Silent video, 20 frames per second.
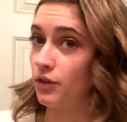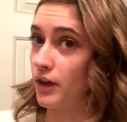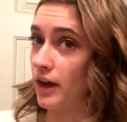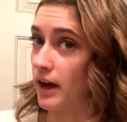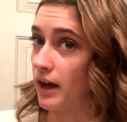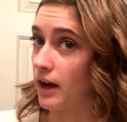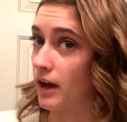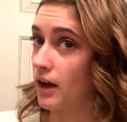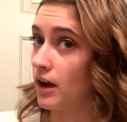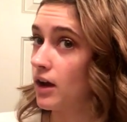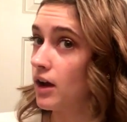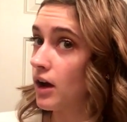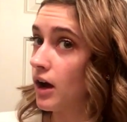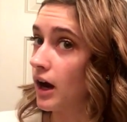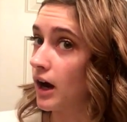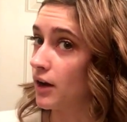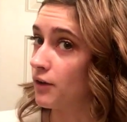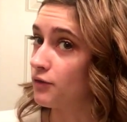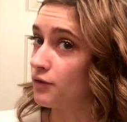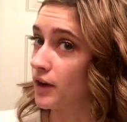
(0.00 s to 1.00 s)
that
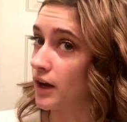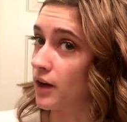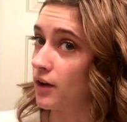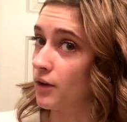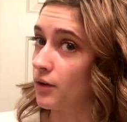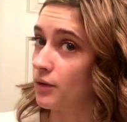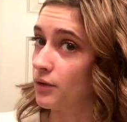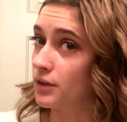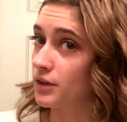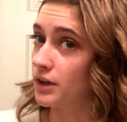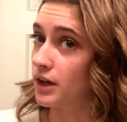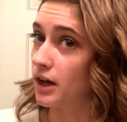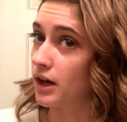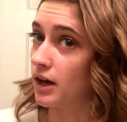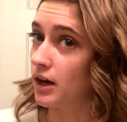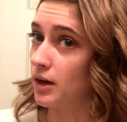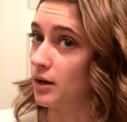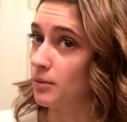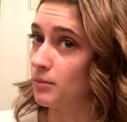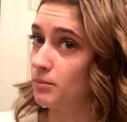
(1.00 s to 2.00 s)
I found
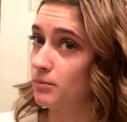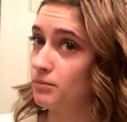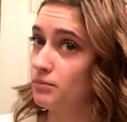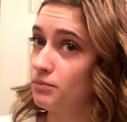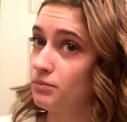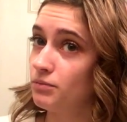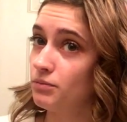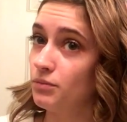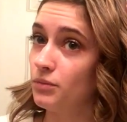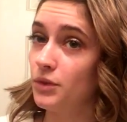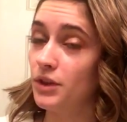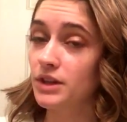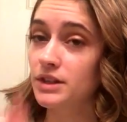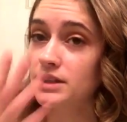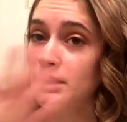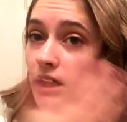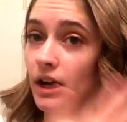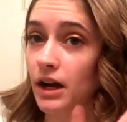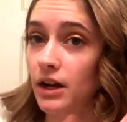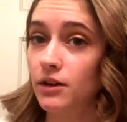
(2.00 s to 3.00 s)
this
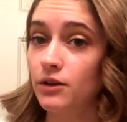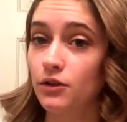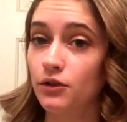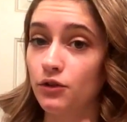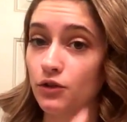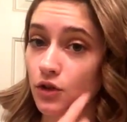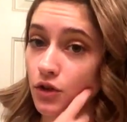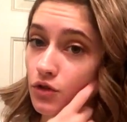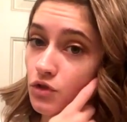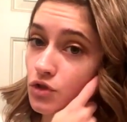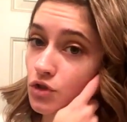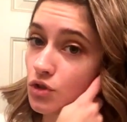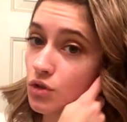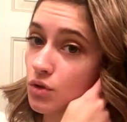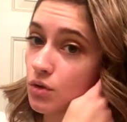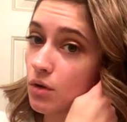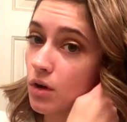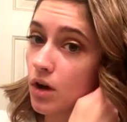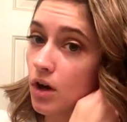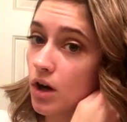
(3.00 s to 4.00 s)
kind of do
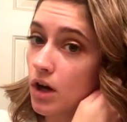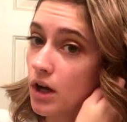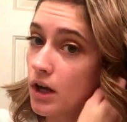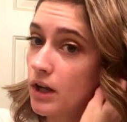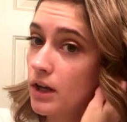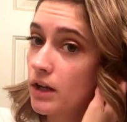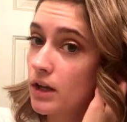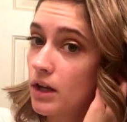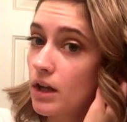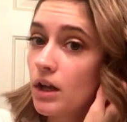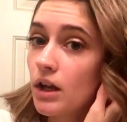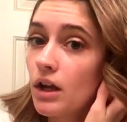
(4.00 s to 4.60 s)
on,